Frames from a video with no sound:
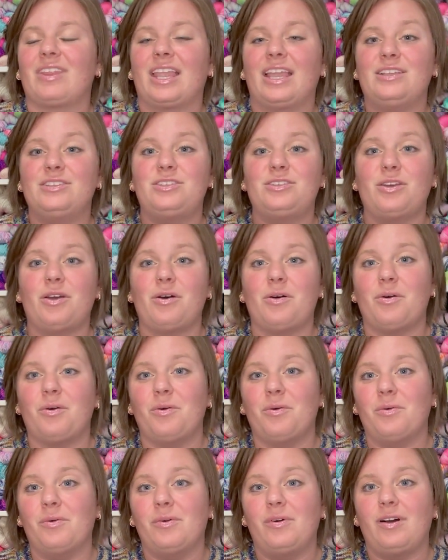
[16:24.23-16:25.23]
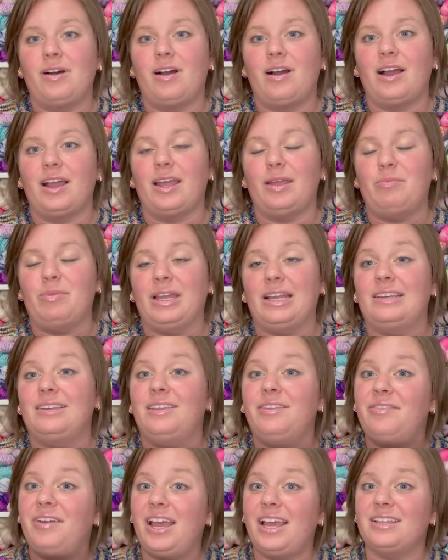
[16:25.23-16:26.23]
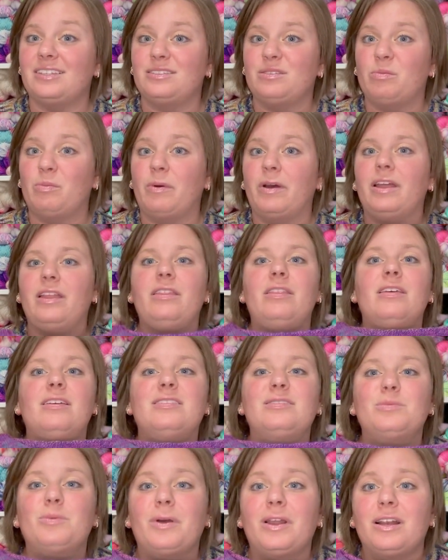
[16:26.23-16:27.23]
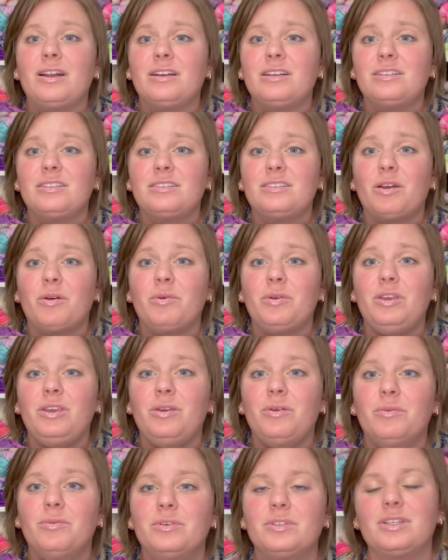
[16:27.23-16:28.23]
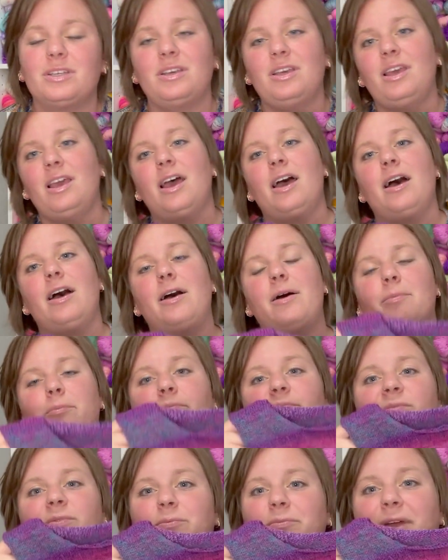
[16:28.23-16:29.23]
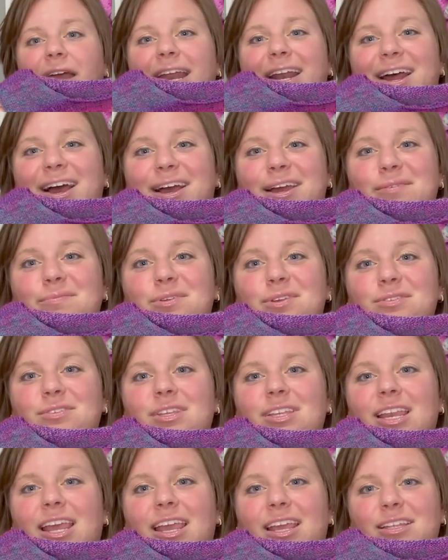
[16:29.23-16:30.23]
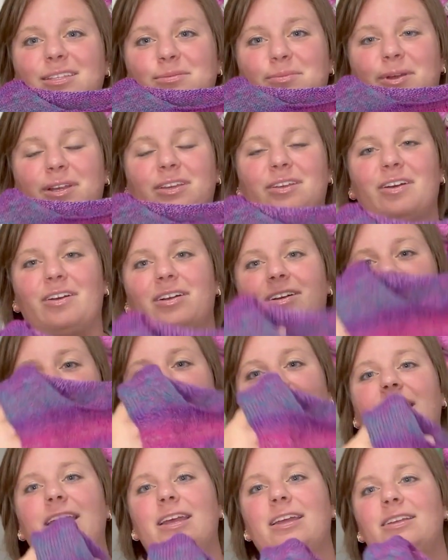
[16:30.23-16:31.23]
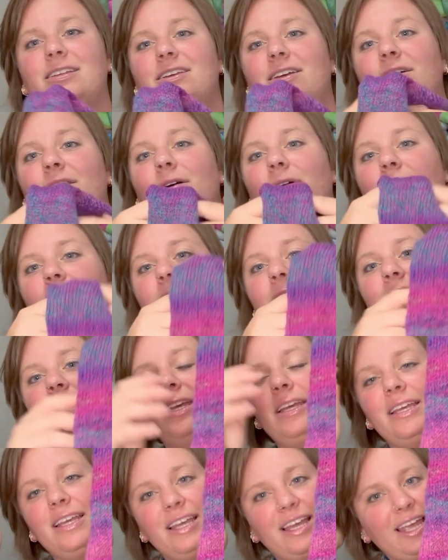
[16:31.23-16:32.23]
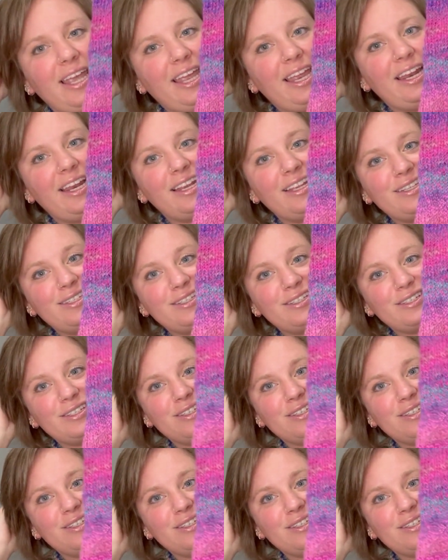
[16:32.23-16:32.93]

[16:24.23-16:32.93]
So I picked the vest, but the sweater is so cute. And I'm using hand spun yarn, and oh, it is,